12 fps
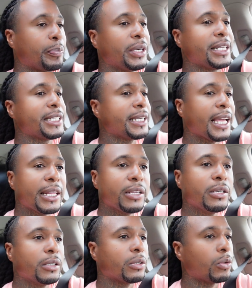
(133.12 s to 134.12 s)
put it
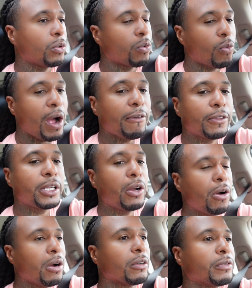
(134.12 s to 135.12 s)
together, waffle
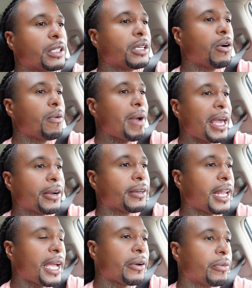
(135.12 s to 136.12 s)
it off. It don't
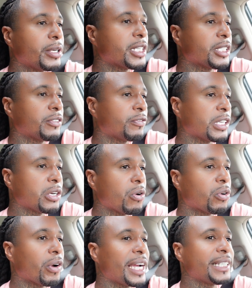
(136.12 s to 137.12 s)
matter. Like, we just finna
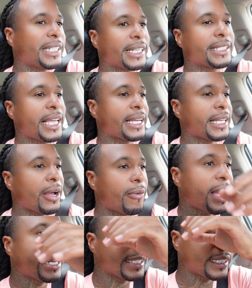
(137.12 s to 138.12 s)
go crazy and take it that way. I